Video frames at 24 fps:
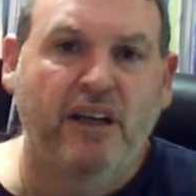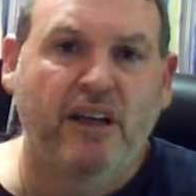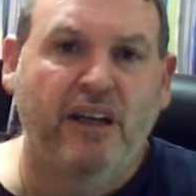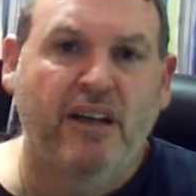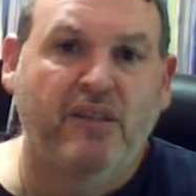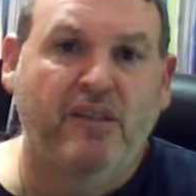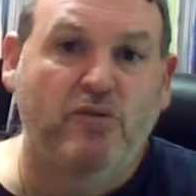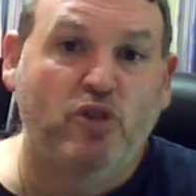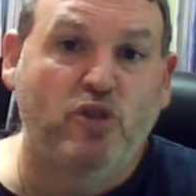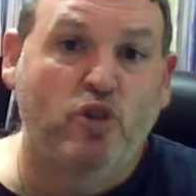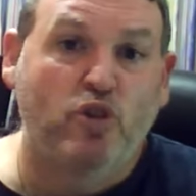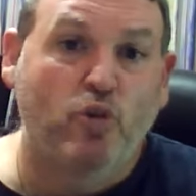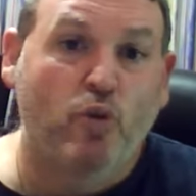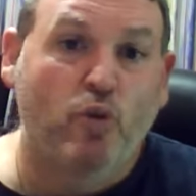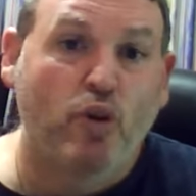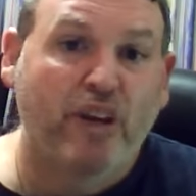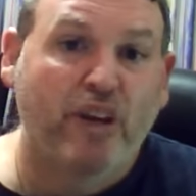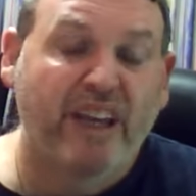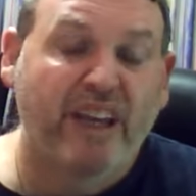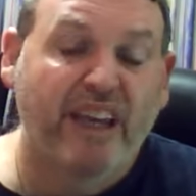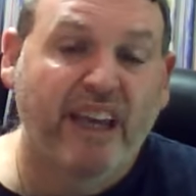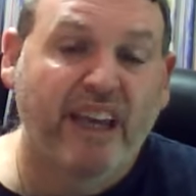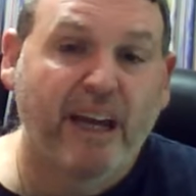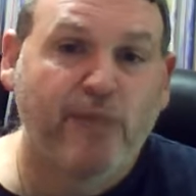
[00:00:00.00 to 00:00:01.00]
And your
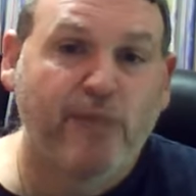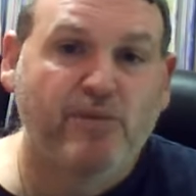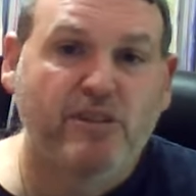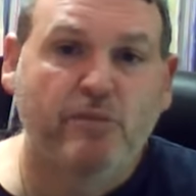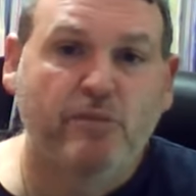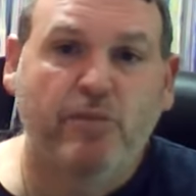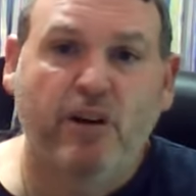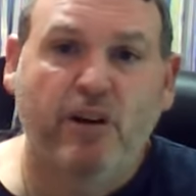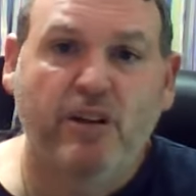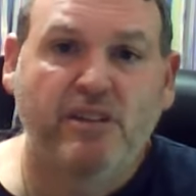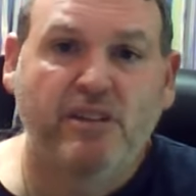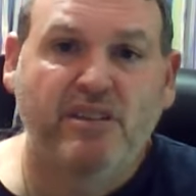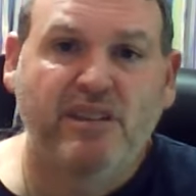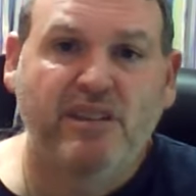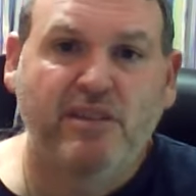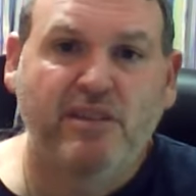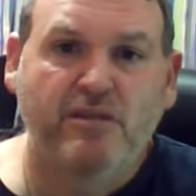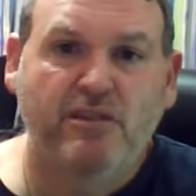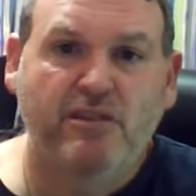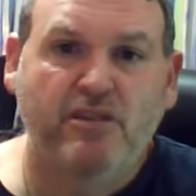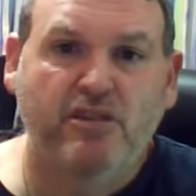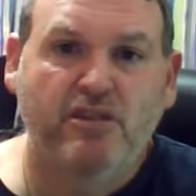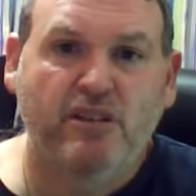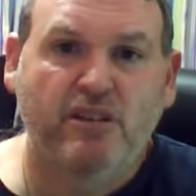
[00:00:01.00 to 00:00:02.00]
working capital policy
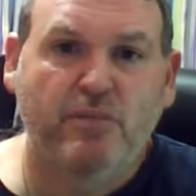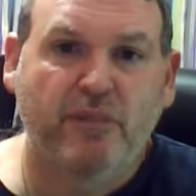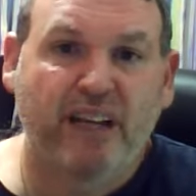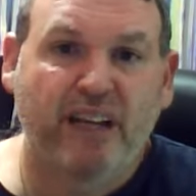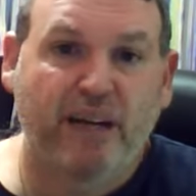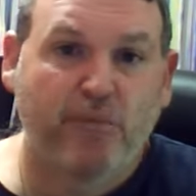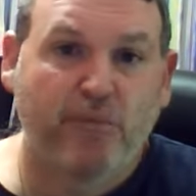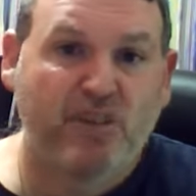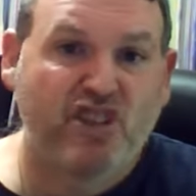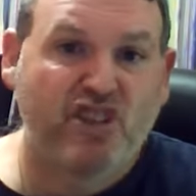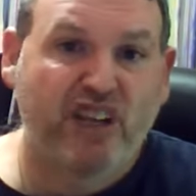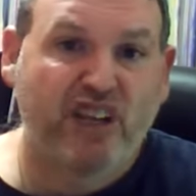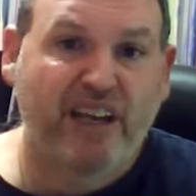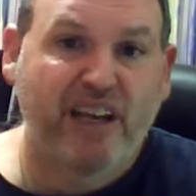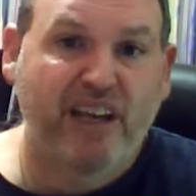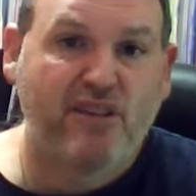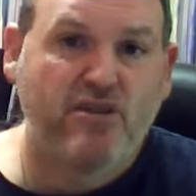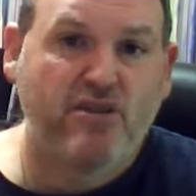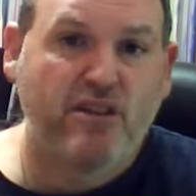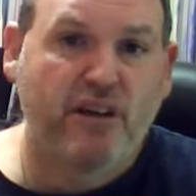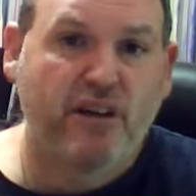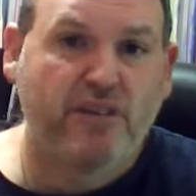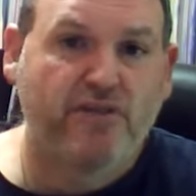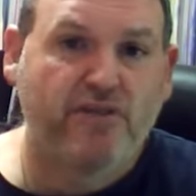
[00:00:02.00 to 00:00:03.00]
will determine how much
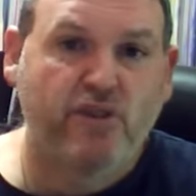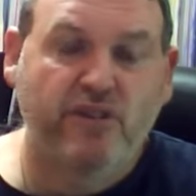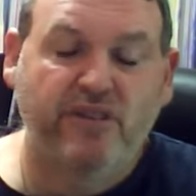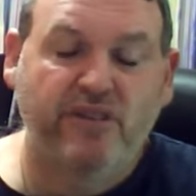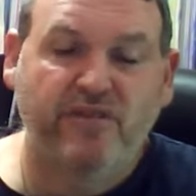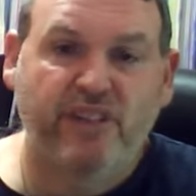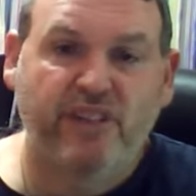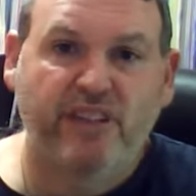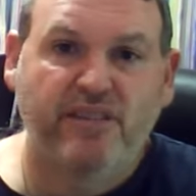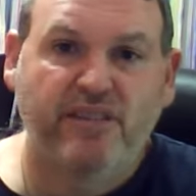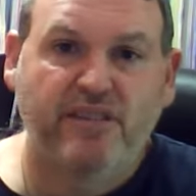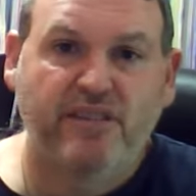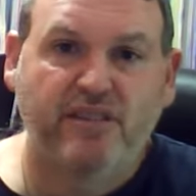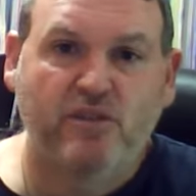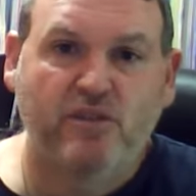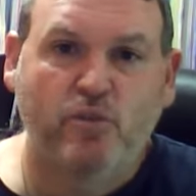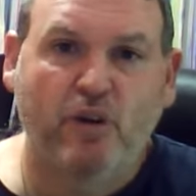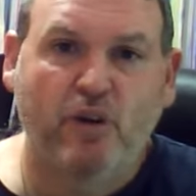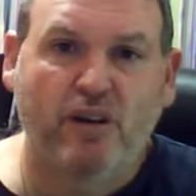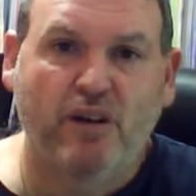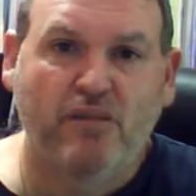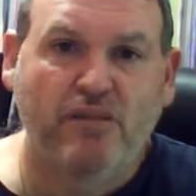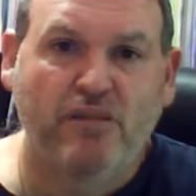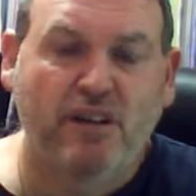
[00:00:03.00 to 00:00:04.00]
cash you have to invest as
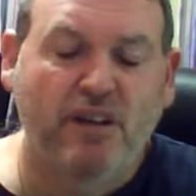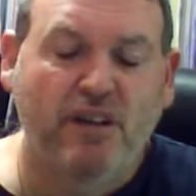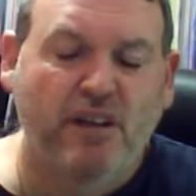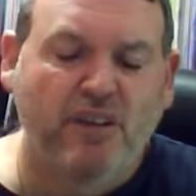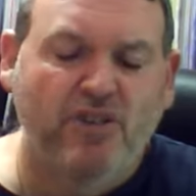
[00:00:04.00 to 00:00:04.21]
well.